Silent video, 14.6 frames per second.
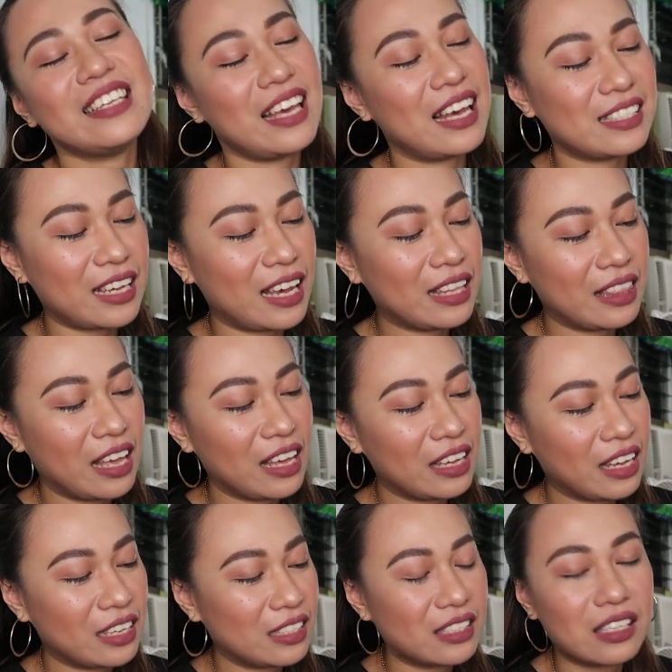Yes, I think
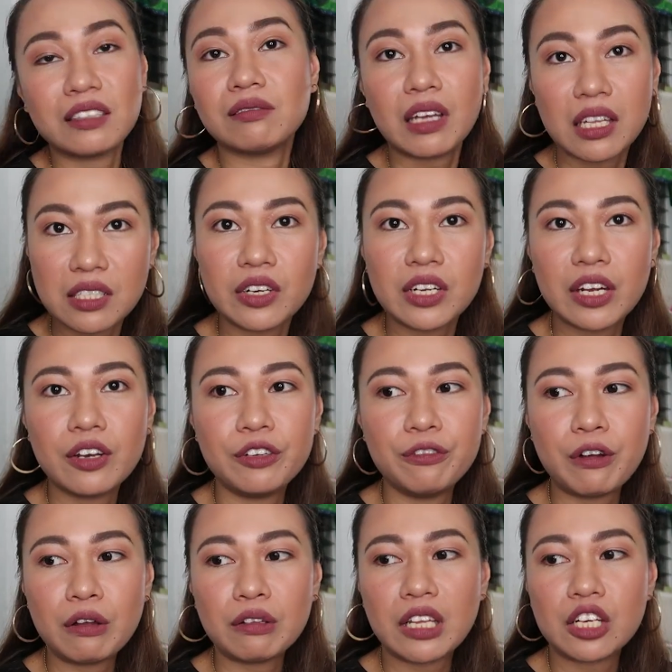it's a really good
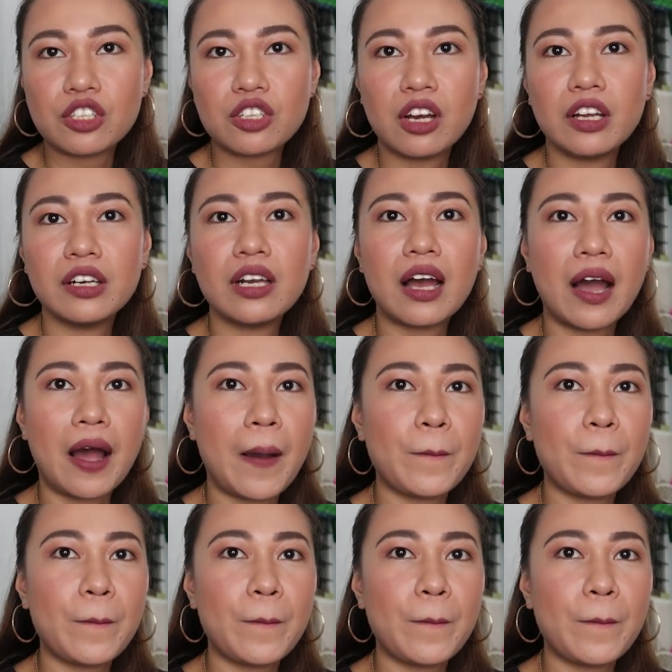foundation.